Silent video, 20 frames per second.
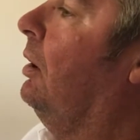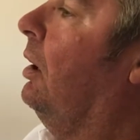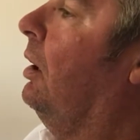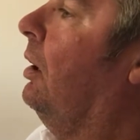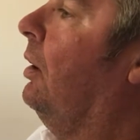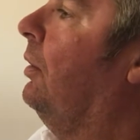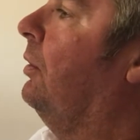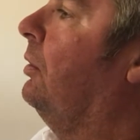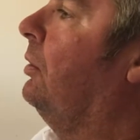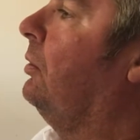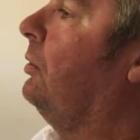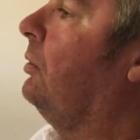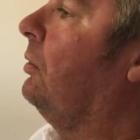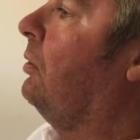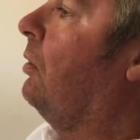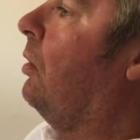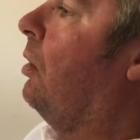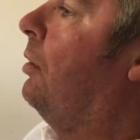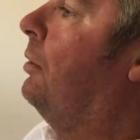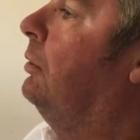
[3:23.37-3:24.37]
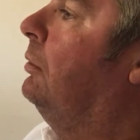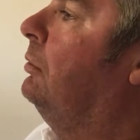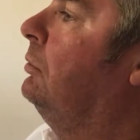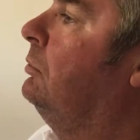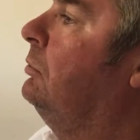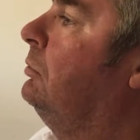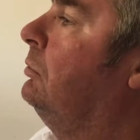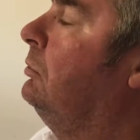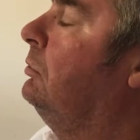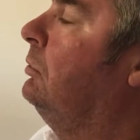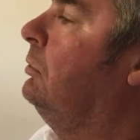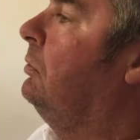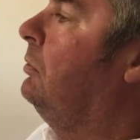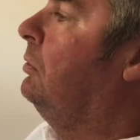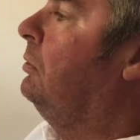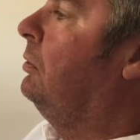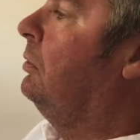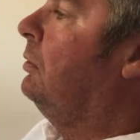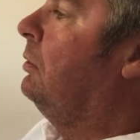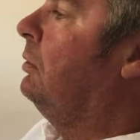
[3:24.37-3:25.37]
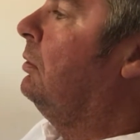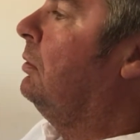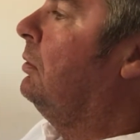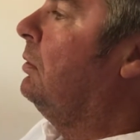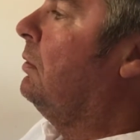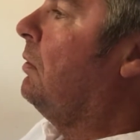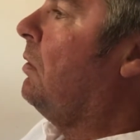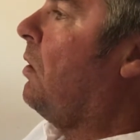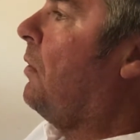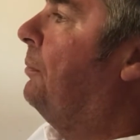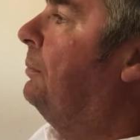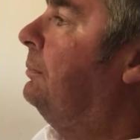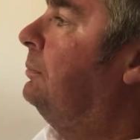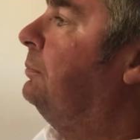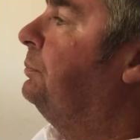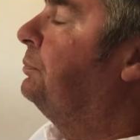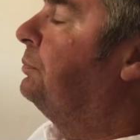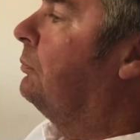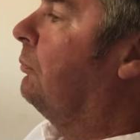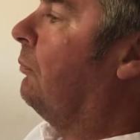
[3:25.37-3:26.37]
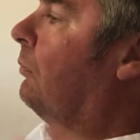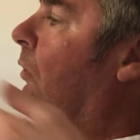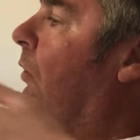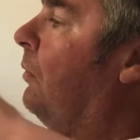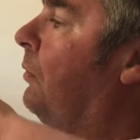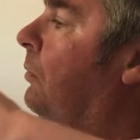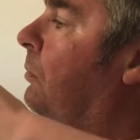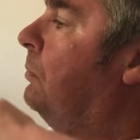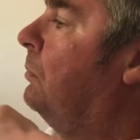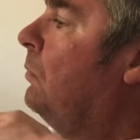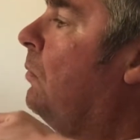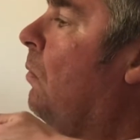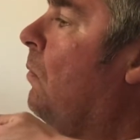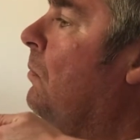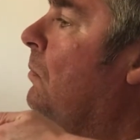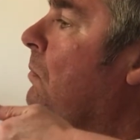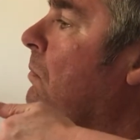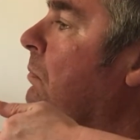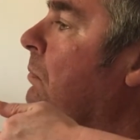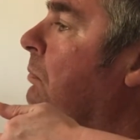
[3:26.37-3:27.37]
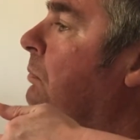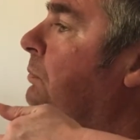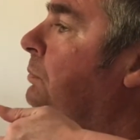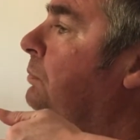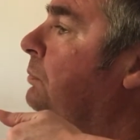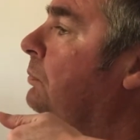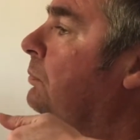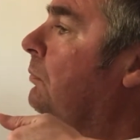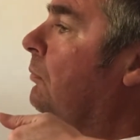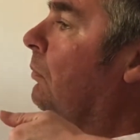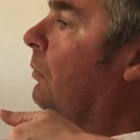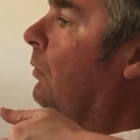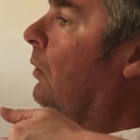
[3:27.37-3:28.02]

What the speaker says: just thinking of some of my other patients who couldn't move their head forward at all. You could position it further, couldn't you?